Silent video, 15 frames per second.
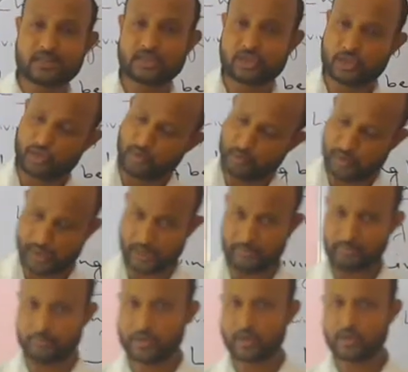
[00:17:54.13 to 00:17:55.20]
stomata.
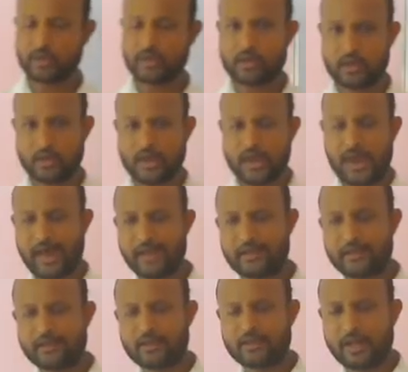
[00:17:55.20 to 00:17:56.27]
And
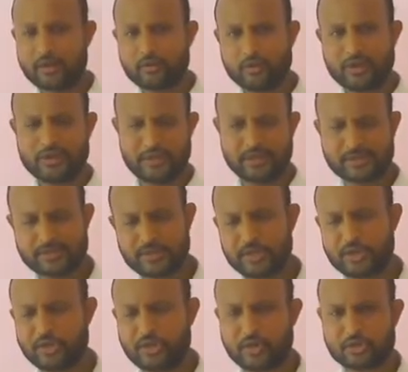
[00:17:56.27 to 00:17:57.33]
not only this,
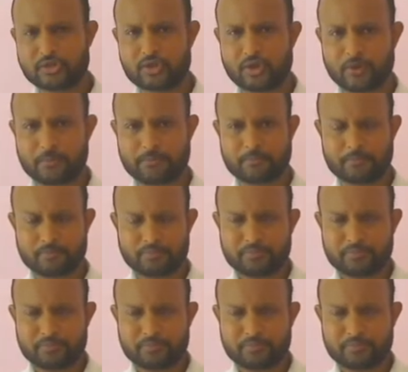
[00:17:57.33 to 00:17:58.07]
they also